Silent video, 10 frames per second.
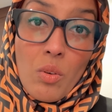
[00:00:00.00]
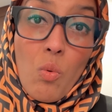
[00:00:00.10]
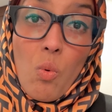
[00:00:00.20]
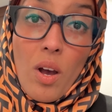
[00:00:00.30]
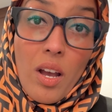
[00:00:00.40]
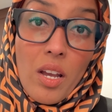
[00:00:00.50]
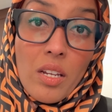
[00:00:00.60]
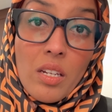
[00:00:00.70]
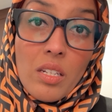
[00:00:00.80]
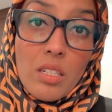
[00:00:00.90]

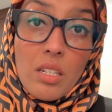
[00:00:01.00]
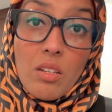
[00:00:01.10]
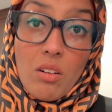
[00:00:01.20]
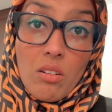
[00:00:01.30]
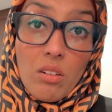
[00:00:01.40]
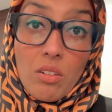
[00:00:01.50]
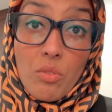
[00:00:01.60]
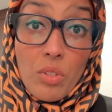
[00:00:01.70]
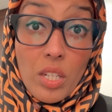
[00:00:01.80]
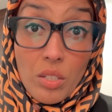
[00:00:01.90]
Why did God
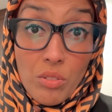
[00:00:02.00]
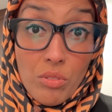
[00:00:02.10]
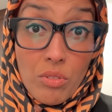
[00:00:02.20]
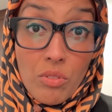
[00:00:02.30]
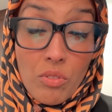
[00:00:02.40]
create you?